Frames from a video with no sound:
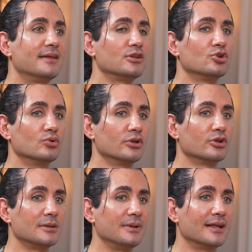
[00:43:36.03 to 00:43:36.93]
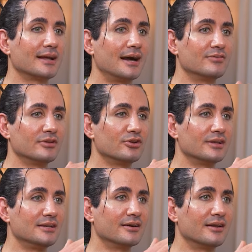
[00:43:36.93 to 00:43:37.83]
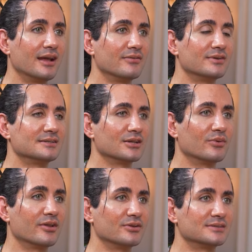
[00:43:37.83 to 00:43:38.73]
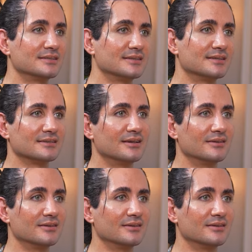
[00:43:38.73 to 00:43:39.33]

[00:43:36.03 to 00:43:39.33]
then you'll literally be like, I've literally done every single one of those things in this